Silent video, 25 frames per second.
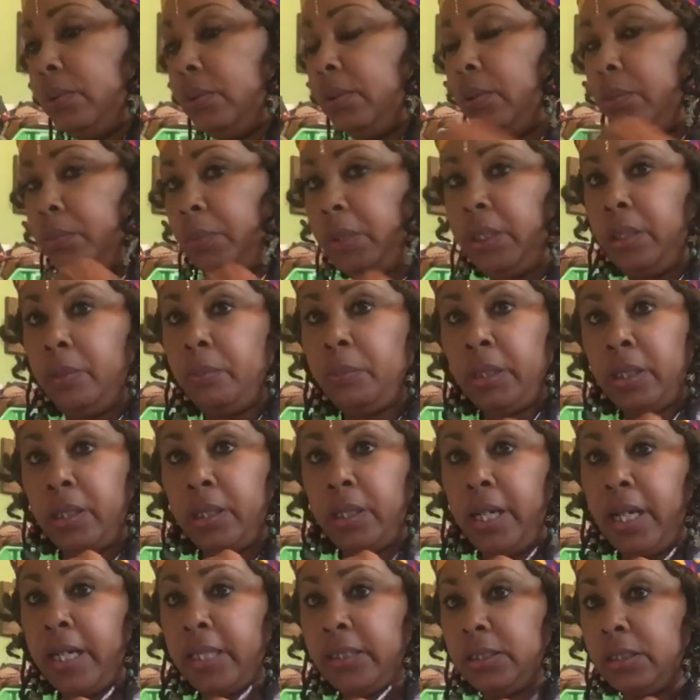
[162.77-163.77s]
Let me get my
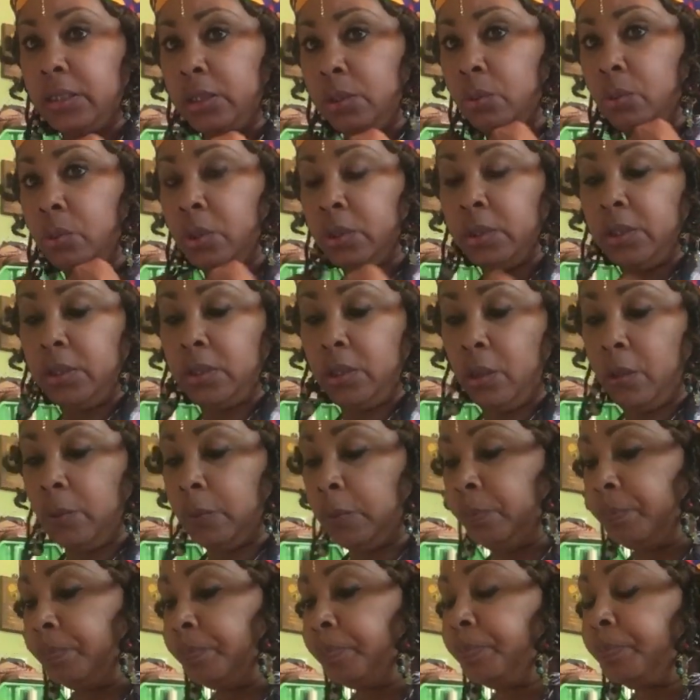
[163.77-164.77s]
glasses on.
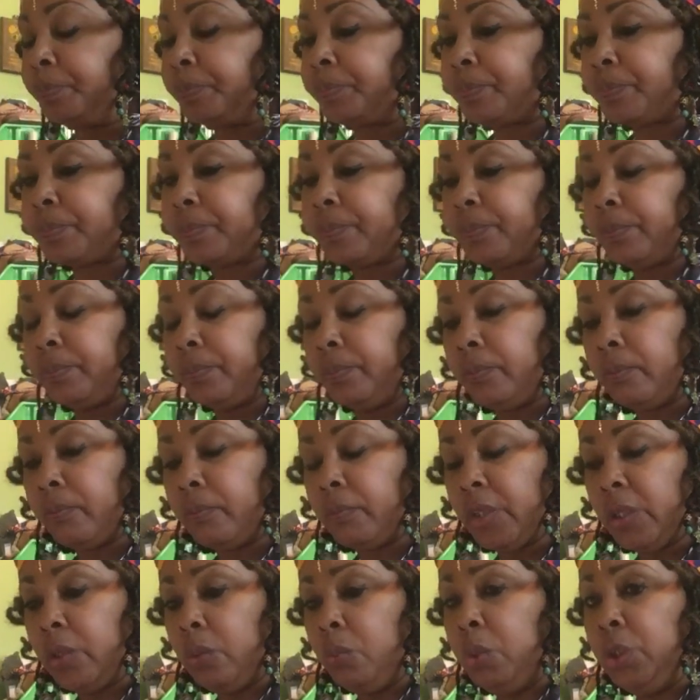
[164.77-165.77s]
So
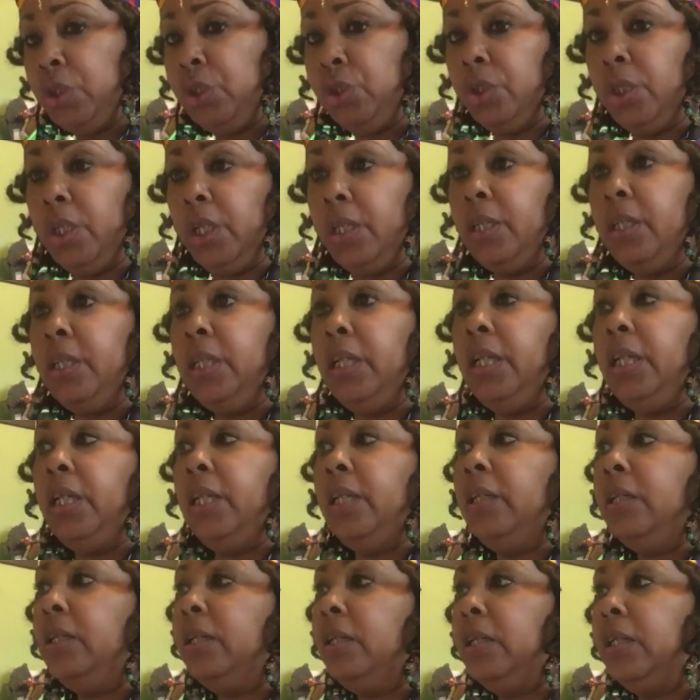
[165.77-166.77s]
what you're going to
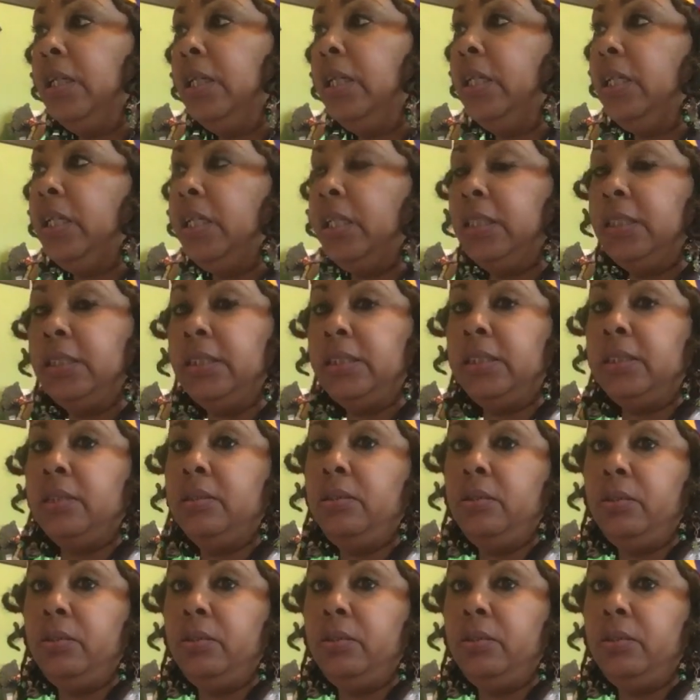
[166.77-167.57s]
need is,